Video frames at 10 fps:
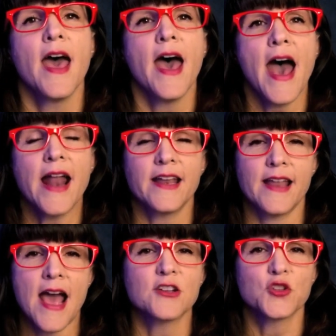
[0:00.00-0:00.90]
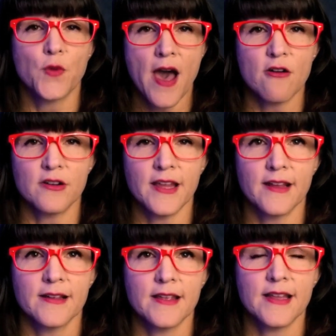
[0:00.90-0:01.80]
had in
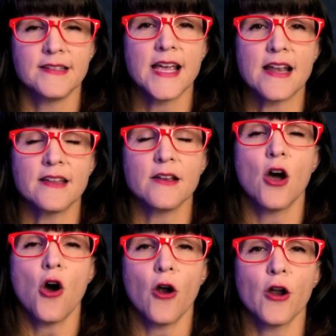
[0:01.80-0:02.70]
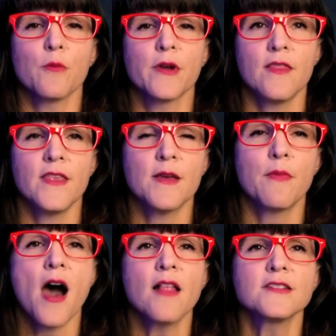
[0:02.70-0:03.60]
actuality intended harm. The
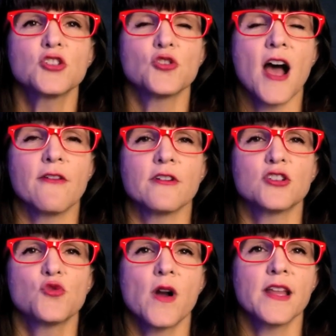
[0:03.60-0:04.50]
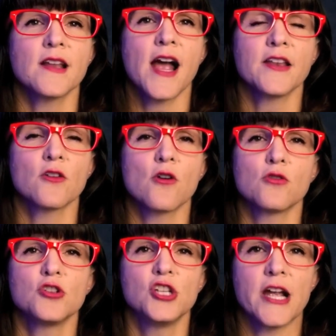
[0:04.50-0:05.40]
Impala's driver,
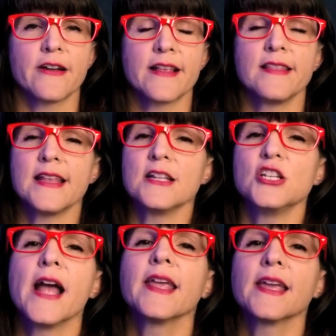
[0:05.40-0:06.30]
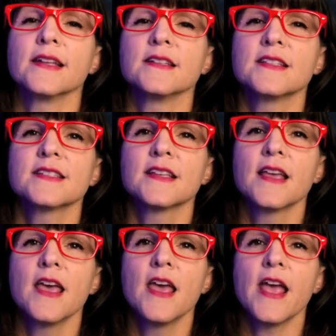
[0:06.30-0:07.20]
29-year-old Jerry Lee Jenkins,
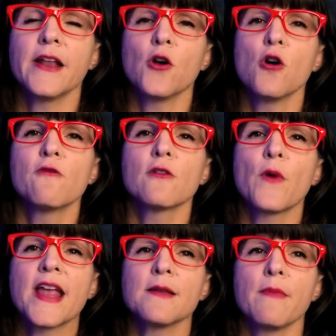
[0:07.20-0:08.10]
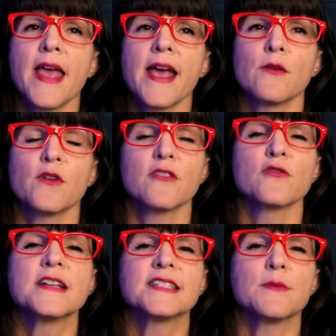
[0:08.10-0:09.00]
an overweight man with
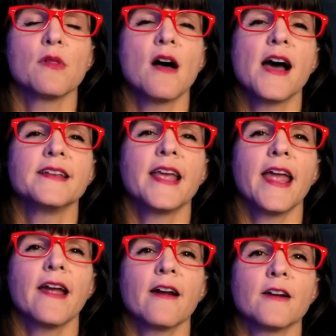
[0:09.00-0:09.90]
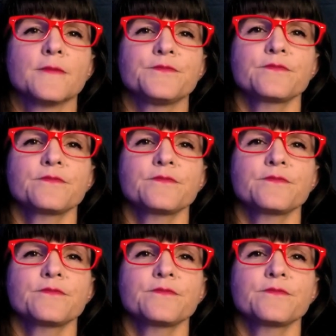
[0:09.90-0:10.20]
greasy blonde hair,